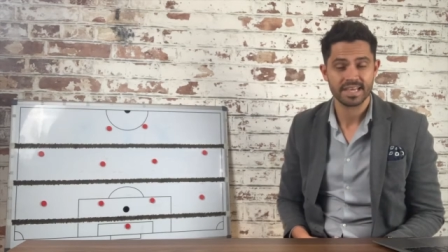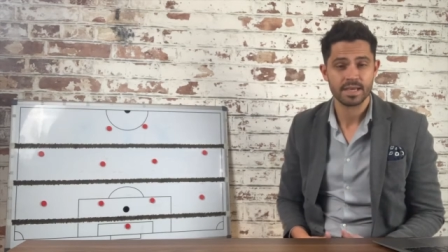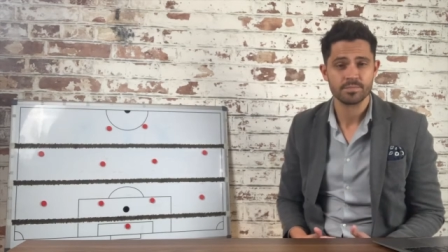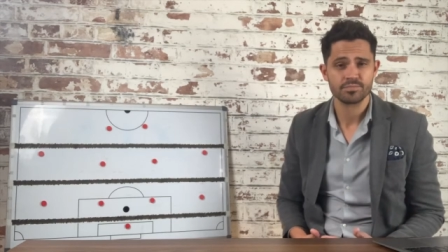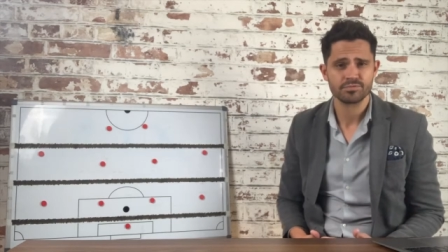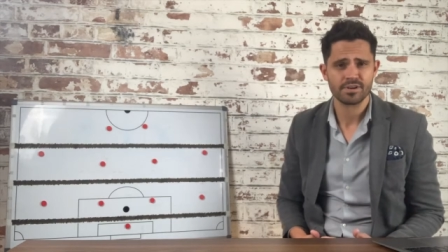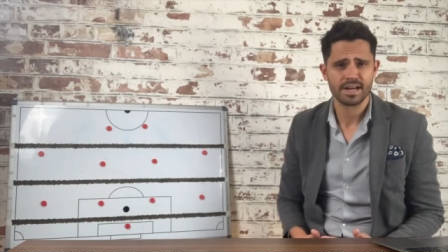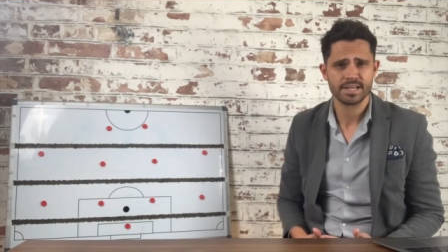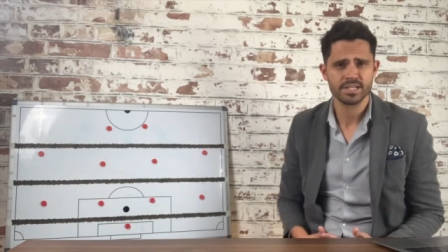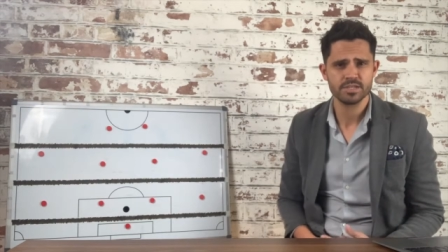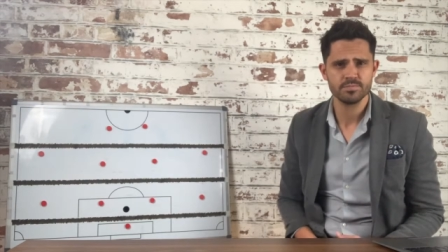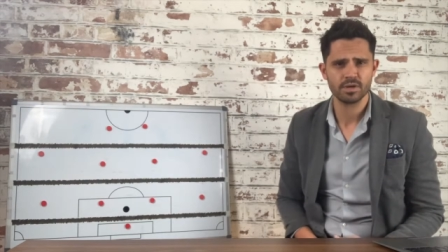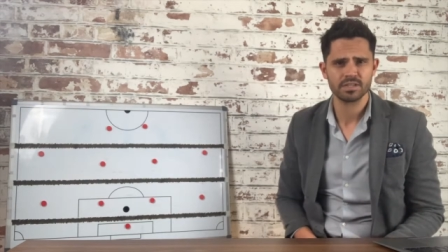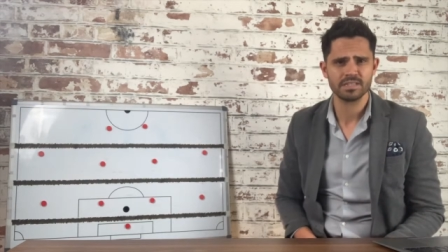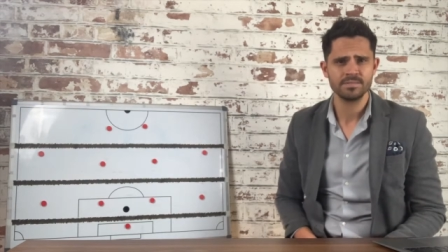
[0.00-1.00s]
a brand new
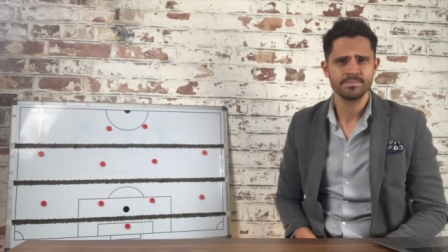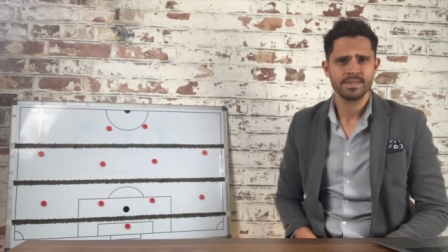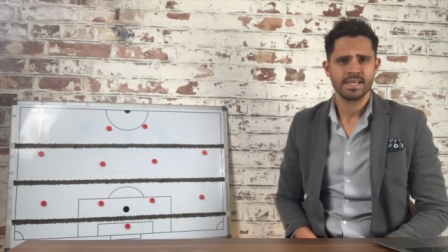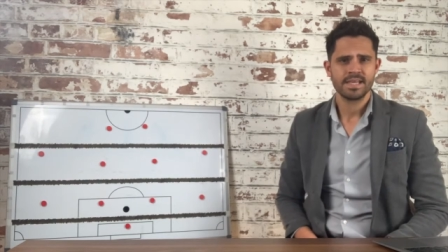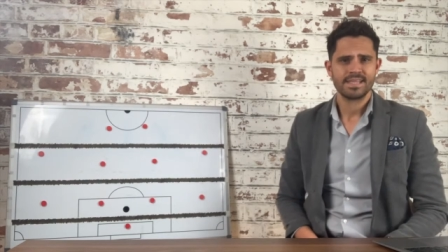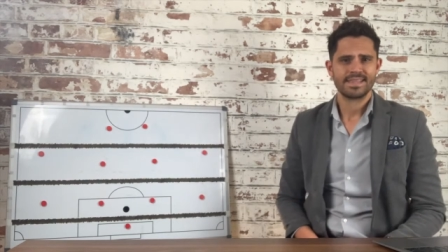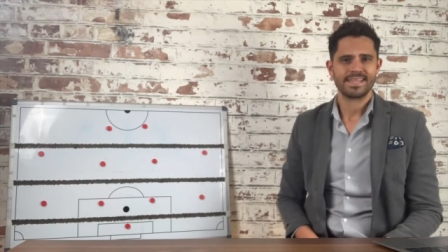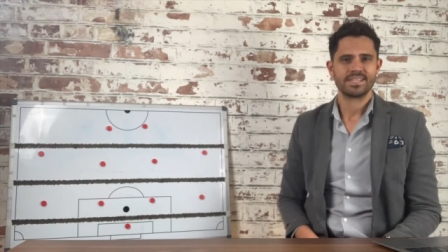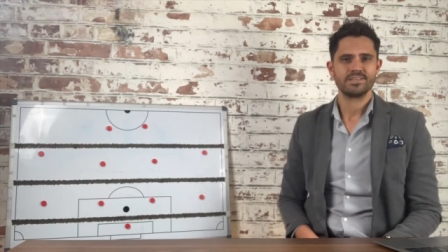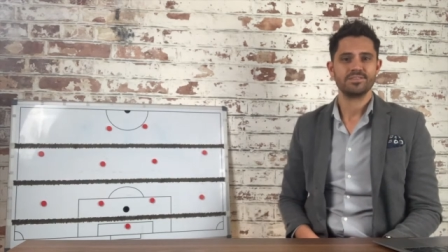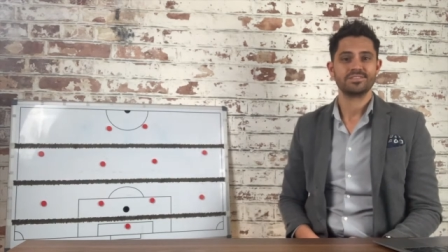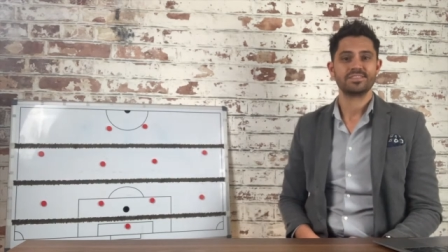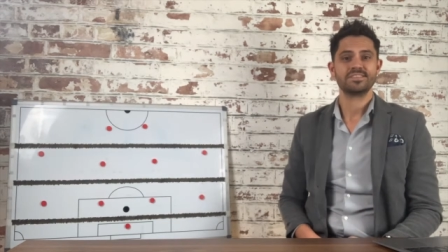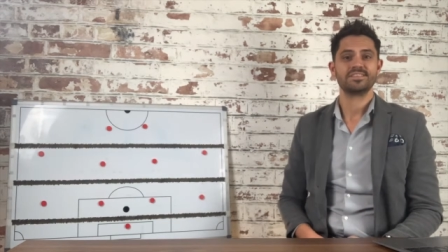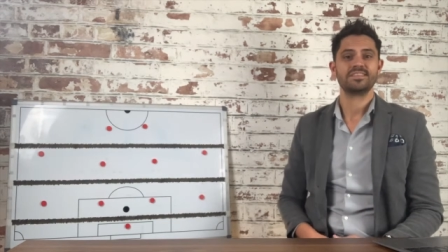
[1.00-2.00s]
model that
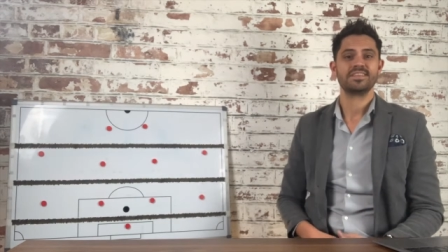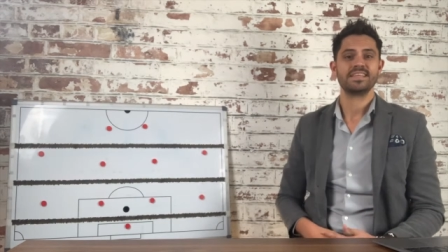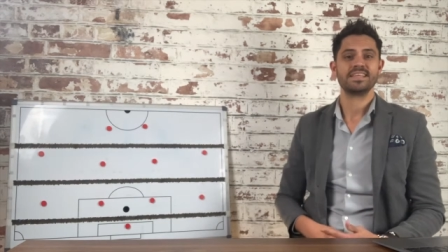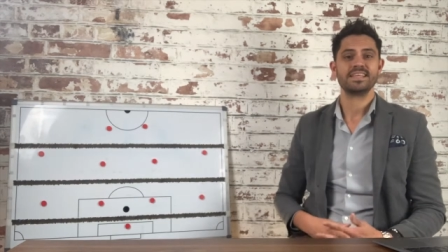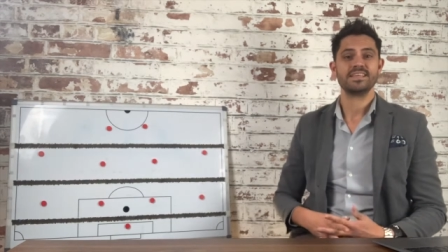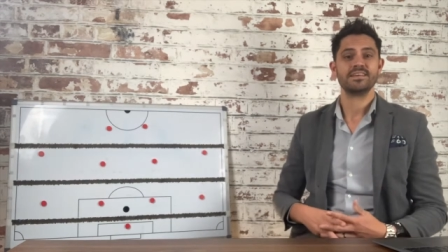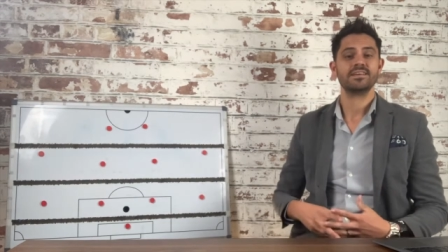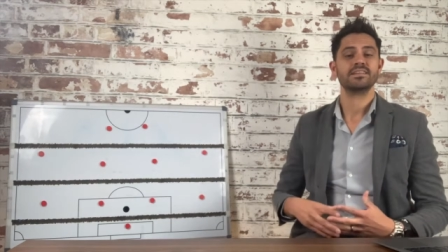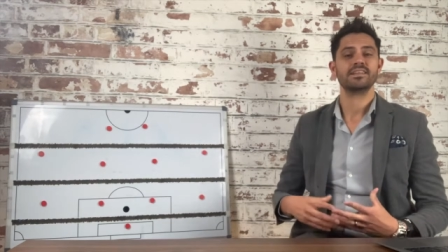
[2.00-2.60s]
uses the